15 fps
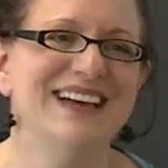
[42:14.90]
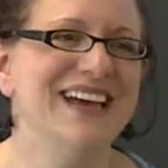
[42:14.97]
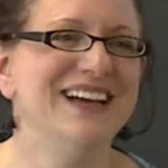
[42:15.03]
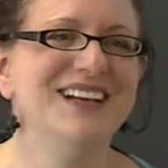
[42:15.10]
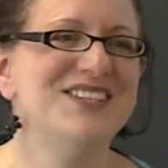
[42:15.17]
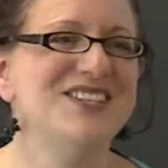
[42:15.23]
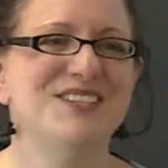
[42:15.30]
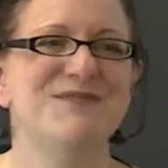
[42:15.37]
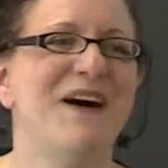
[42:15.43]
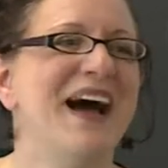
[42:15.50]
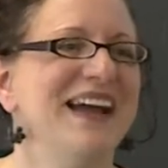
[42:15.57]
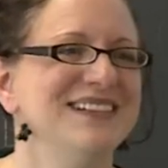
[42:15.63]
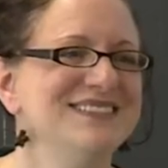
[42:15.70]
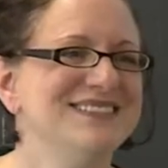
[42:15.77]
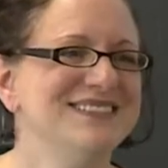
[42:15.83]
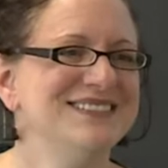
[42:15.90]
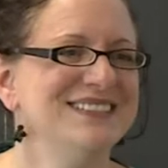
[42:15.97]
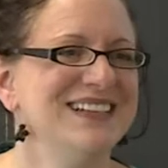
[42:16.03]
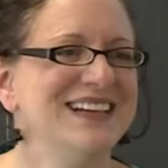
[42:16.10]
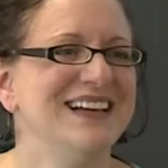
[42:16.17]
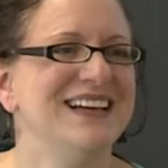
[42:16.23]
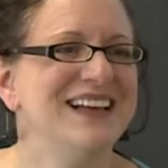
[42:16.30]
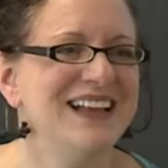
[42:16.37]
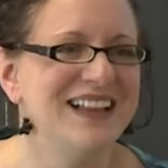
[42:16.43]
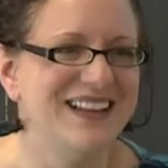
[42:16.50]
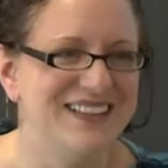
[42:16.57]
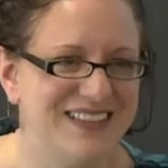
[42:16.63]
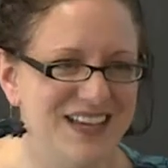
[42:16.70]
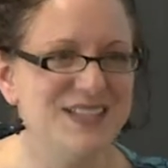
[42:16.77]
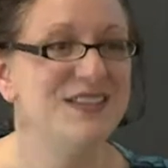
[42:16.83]
English is fine.
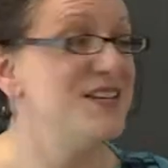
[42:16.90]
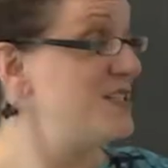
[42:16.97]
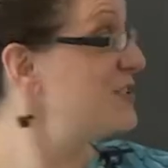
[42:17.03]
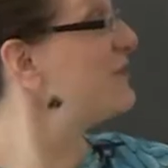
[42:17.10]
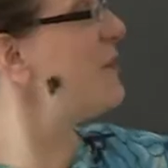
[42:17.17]
This is